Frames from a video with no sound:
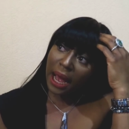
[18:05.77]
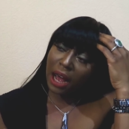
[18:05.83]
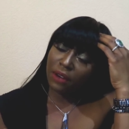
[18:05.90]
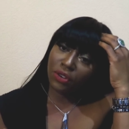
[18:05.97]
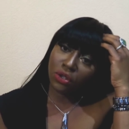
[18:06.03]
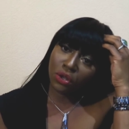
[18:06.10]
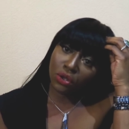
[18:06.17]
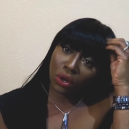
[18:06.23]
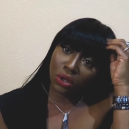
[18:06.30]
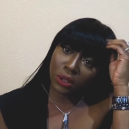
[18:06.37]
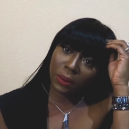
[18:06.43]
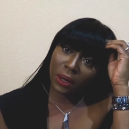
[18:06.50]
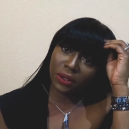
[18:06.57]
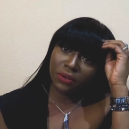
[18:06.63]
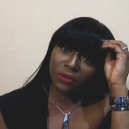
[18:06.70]
I've also talked
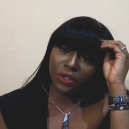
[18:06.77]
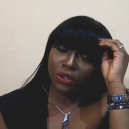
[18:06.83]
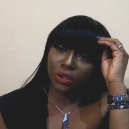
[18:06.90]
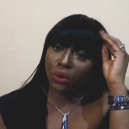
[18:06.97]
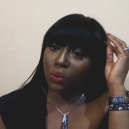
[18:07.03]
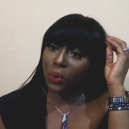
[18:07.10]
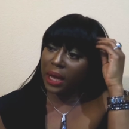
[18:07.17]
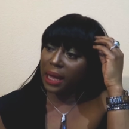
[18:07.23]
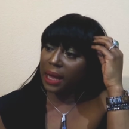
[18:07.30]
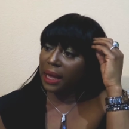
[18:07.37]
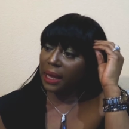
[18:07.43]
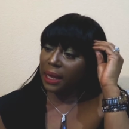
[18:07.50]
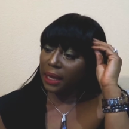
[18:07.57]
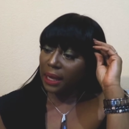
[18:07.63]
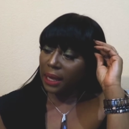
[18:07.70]
about a video
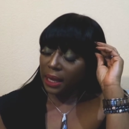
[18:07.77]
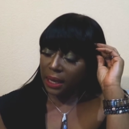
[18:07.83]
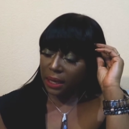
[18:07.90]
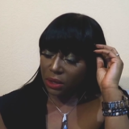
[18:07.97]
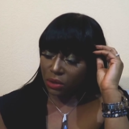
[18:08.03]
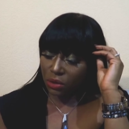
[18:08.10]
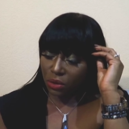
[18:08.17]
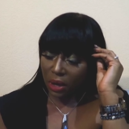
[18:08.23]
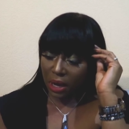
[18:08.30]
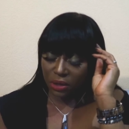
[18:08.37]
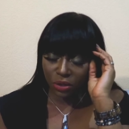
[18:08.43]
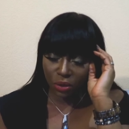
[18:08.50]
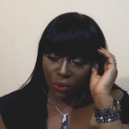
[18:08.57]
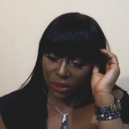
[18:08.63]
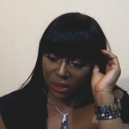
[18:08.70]
where, you know, I
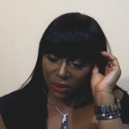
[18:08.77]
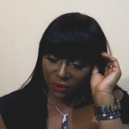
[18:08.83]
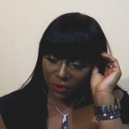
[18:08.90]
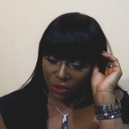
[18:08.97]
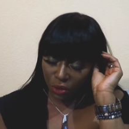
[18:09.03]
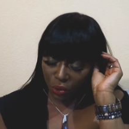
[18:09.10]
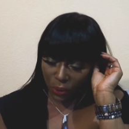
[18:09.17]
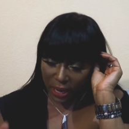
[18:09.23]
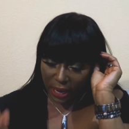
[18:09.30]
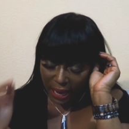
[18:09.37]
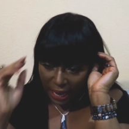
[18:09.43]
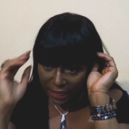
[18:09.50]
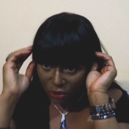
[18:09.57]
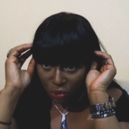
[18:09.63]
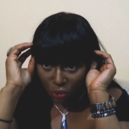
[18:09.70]
also was in a video
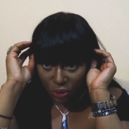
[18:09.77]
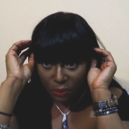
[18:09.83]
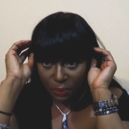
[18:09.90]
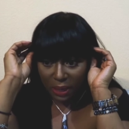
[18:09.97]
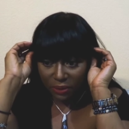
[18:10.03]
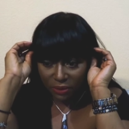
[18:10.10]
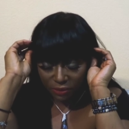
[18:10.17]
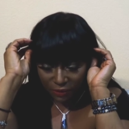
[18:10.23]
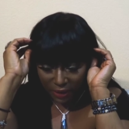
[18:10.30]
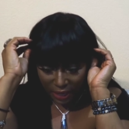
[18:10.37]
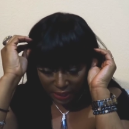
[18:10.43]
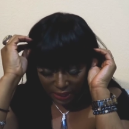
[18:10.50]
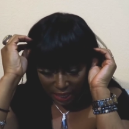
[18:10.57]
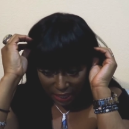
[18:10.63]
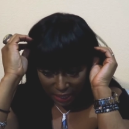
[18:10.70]
where I talked about the
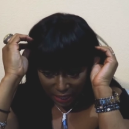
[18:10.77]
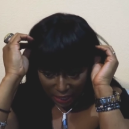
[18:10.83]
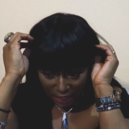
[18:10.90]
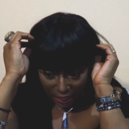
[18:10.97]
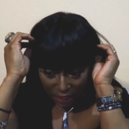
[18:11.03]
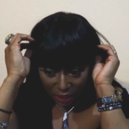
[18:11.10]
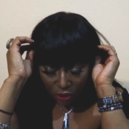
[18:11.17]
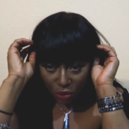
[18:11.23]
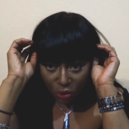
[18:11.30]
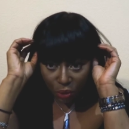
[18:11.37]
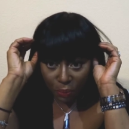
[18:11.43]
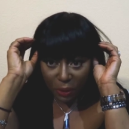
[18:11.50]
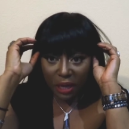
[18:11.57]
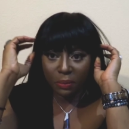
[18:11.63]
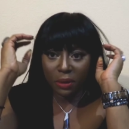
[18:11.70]
fact that, you
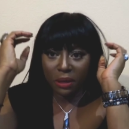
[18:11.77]
know,